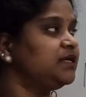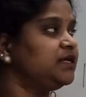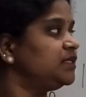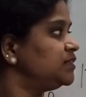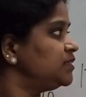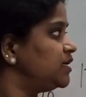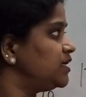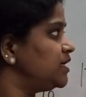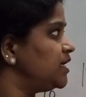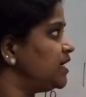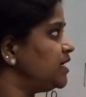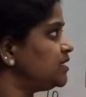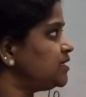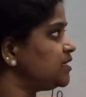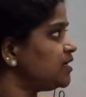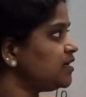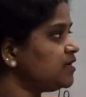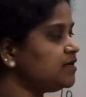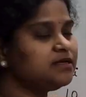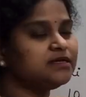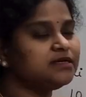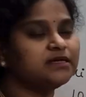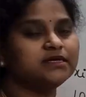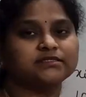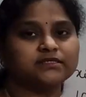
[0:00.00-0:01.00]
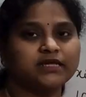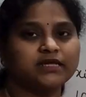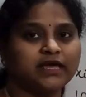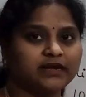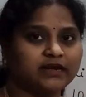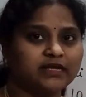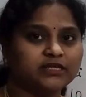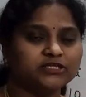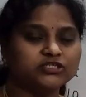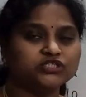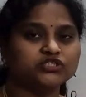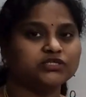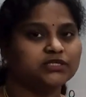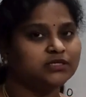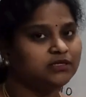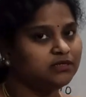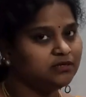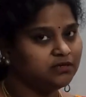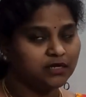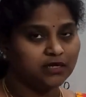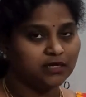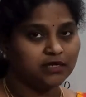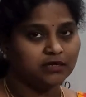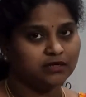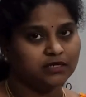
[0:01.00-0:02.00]
The data is arranged in
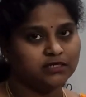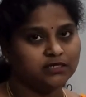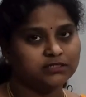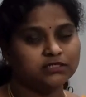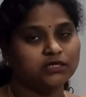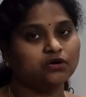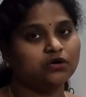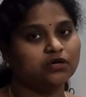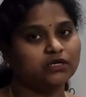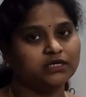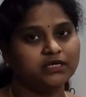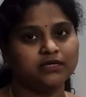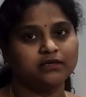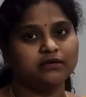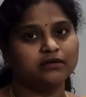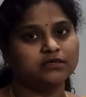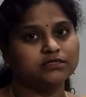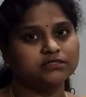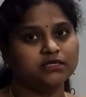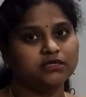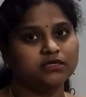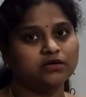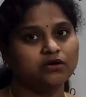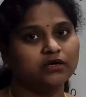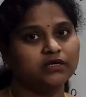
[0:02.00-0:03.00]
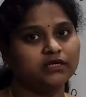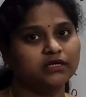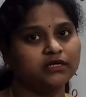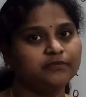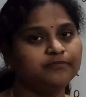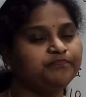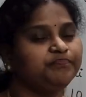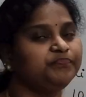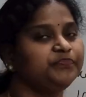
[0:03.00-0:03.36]
increasing or decreasing order,